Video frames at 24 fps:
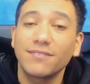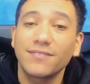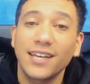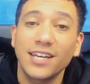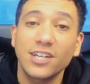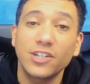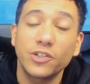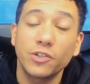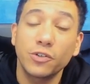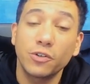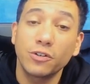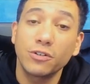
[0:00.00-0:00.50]

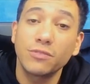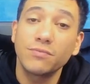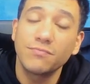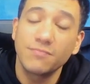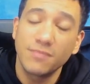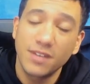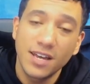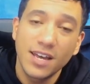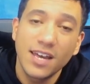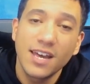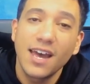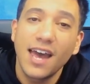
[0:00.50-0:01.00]
That's your
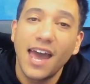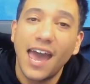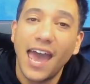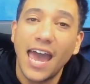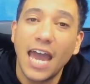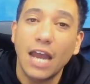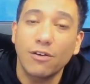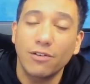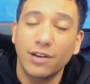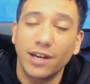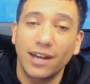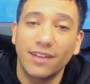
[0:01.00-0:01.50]

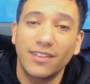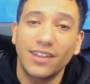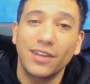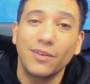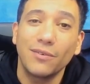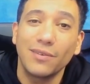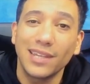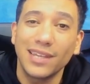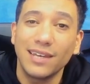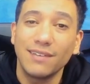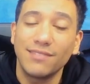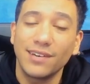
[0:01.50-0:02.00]
area that you
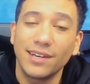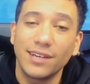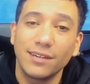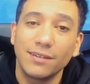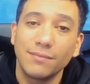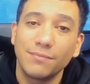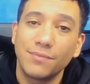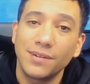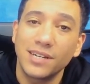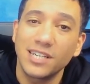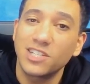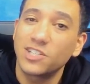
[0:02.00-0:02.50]
live in,
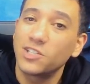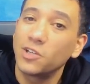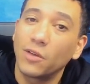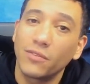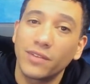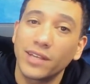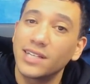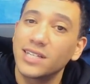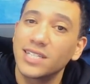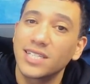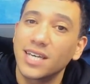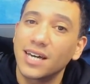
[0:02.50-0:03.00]
but it's not
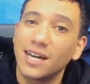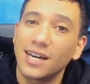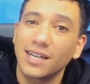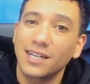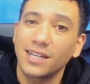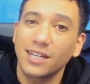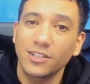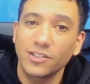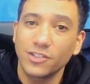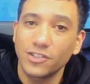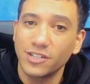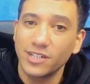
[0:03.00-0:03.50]
the entire
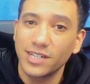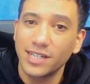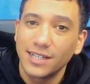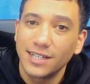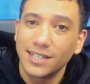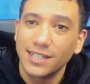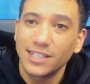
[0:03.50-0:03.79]
country.